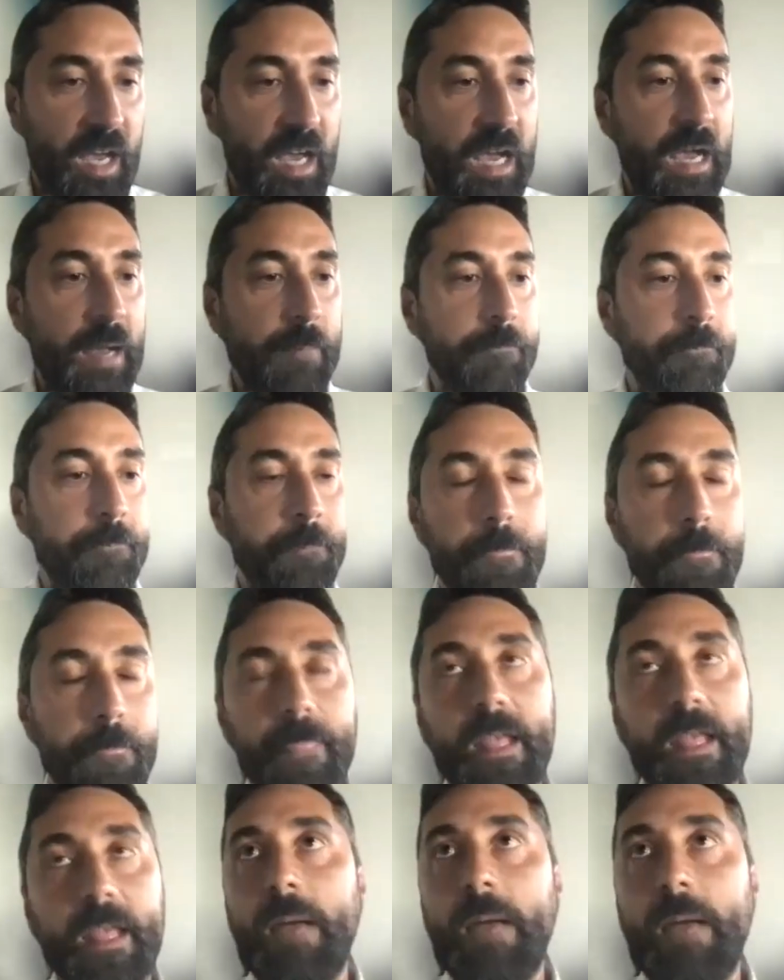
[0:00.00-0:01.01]

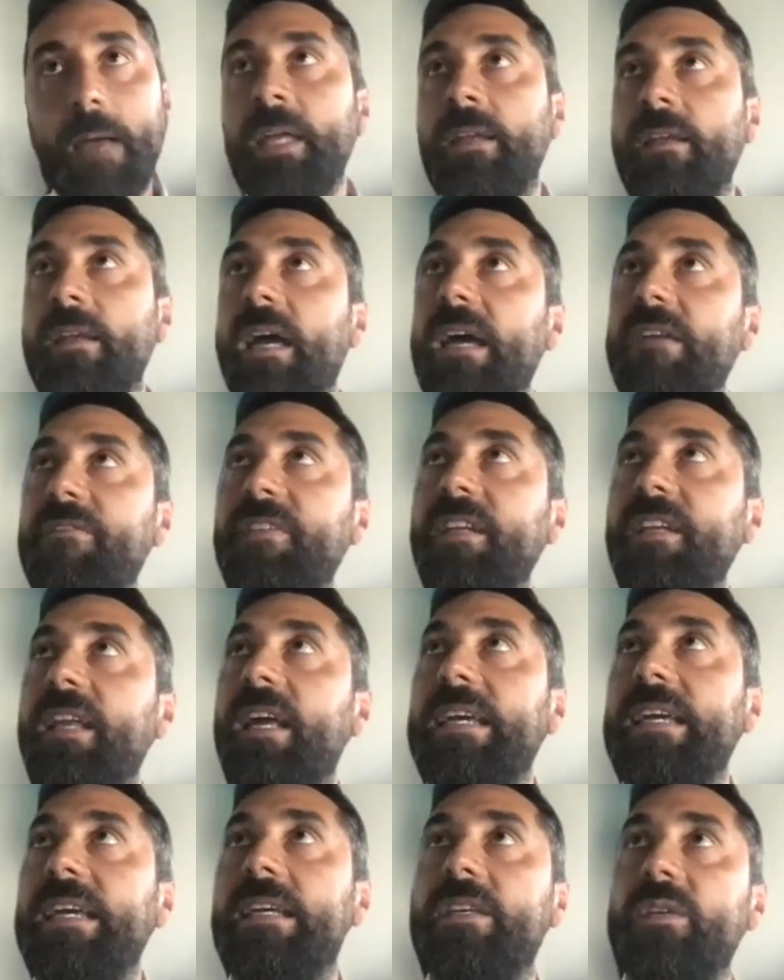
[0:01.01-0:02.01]
I think
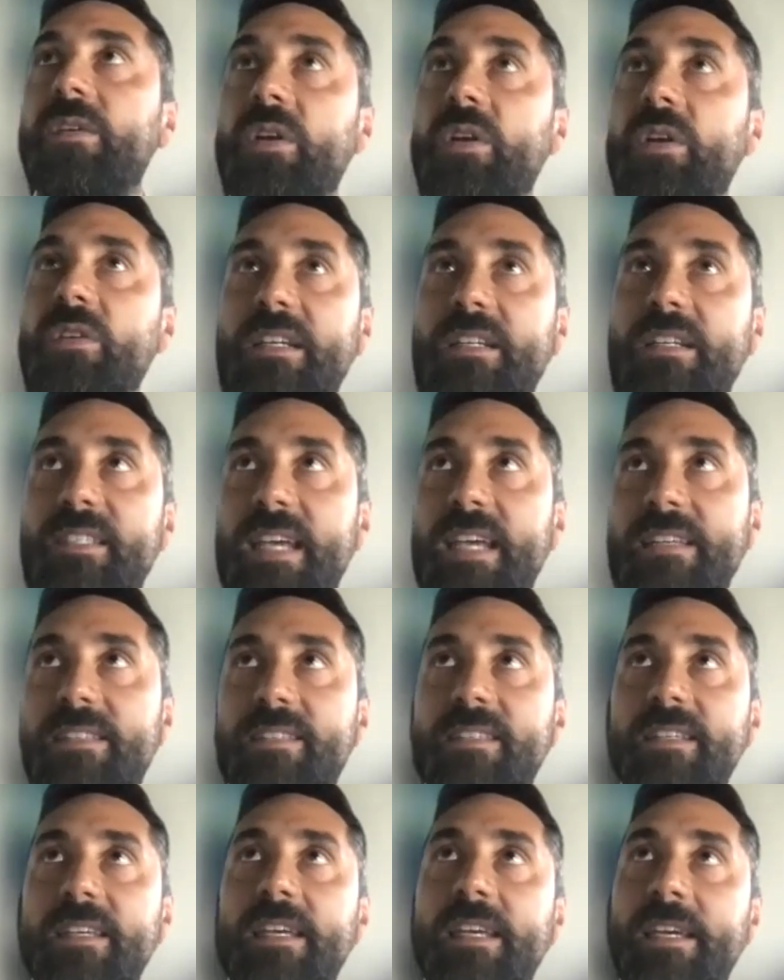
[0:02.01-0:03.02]

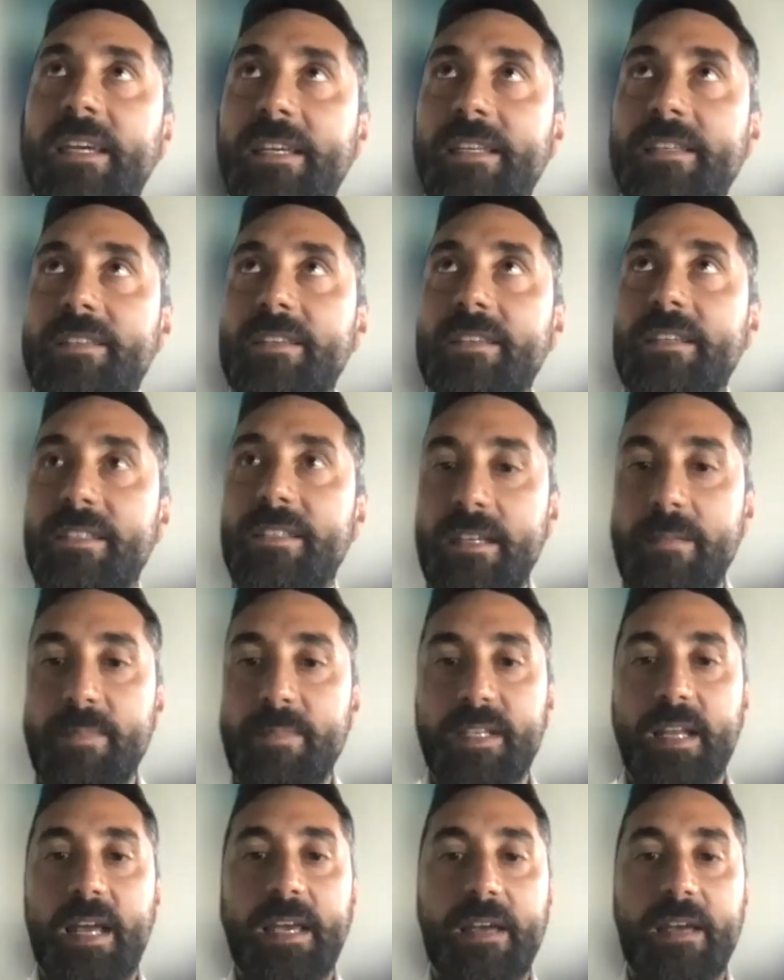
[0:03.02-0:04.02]
success is, it
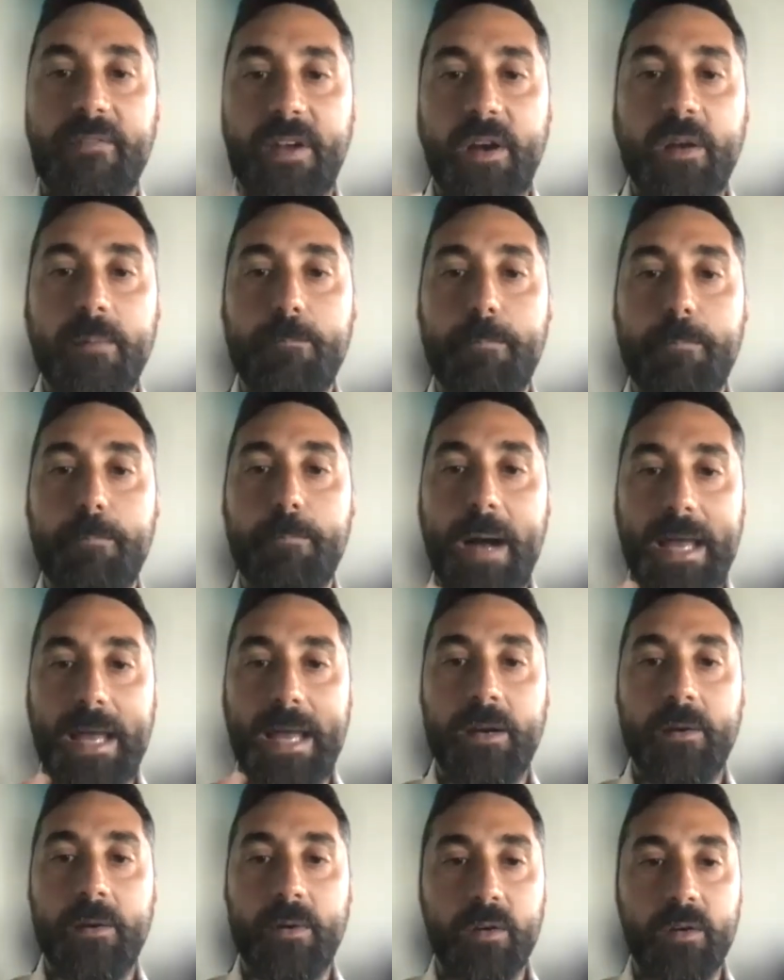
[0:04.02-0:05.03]
seems like a very
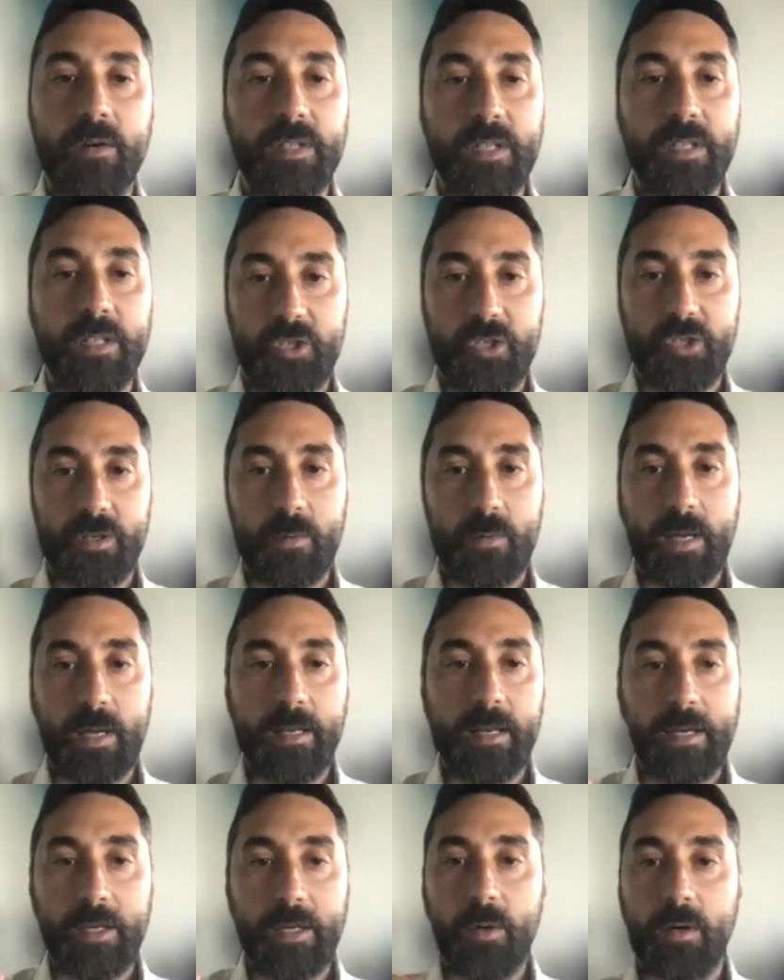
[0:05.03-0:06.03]
binary condition,
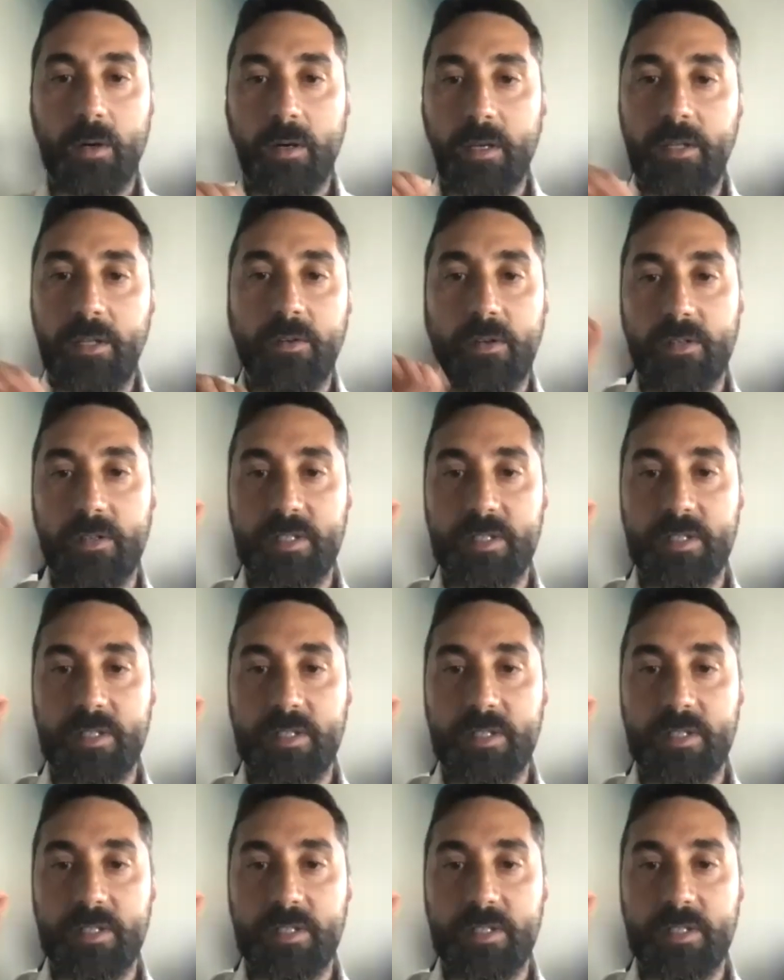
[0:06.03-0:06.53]
right? Like you are either